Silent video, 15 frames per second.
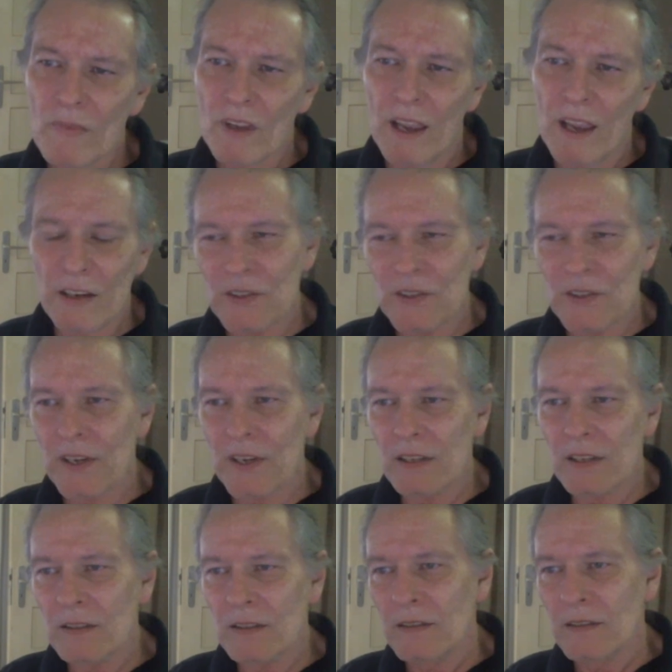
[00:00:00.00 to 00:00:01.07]
and you said,
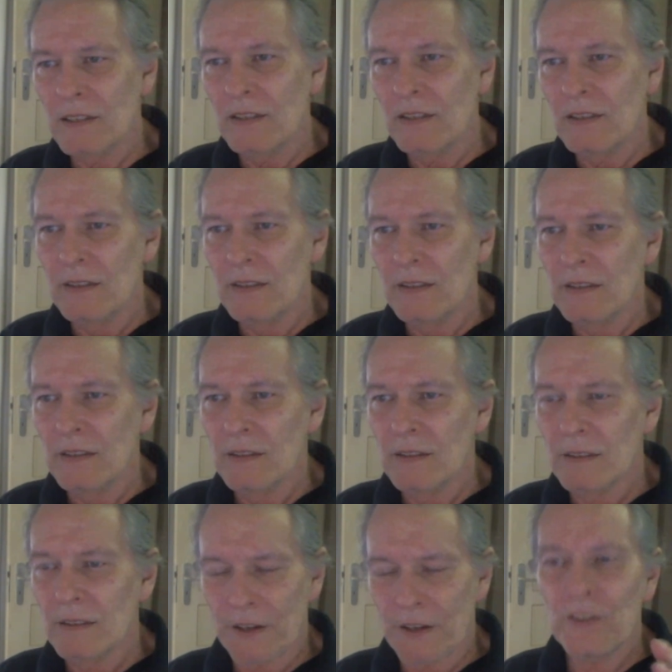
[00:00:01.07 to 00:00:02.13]

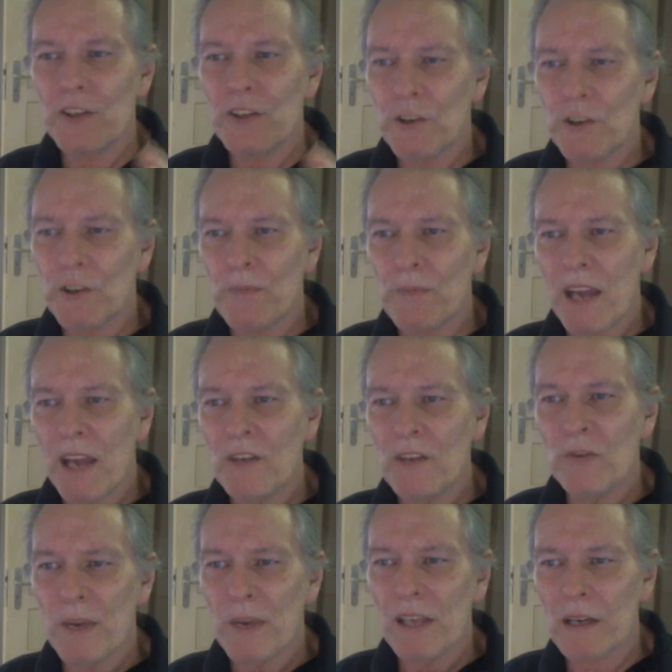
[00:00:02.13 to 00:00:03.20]
or you did your manual
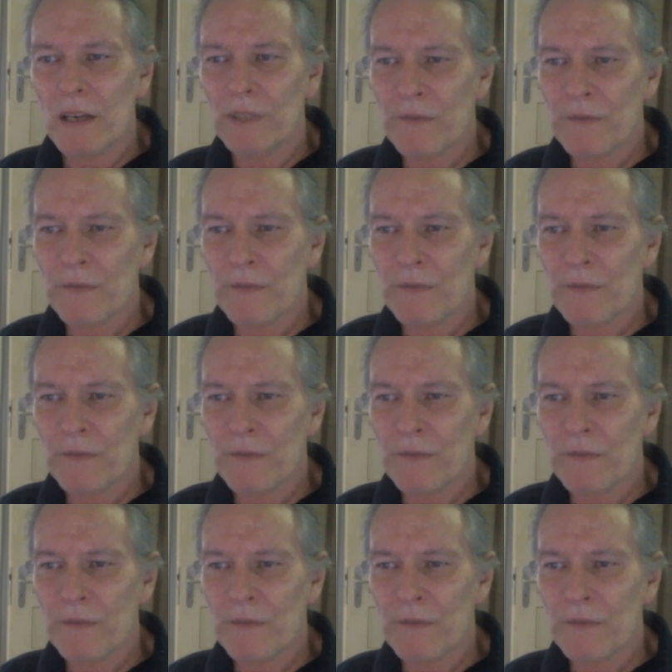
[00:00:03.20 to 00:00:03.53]
bed leveling